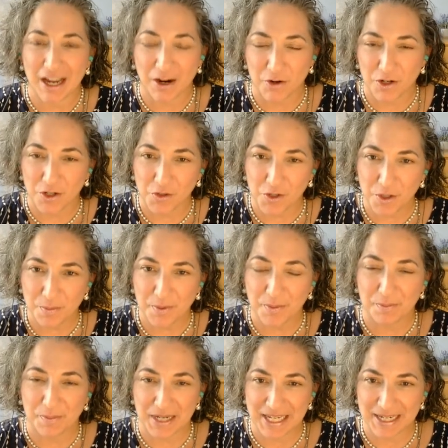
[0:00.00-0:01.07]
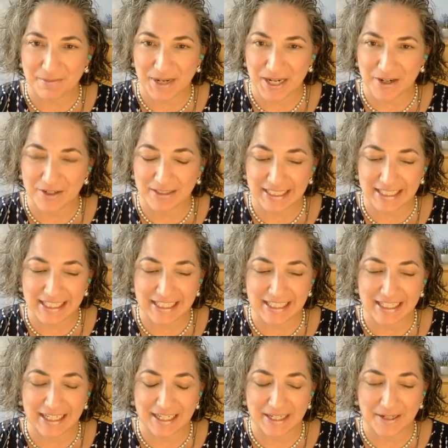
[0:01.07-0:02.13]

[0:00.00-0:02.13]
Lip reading: our group, but apparently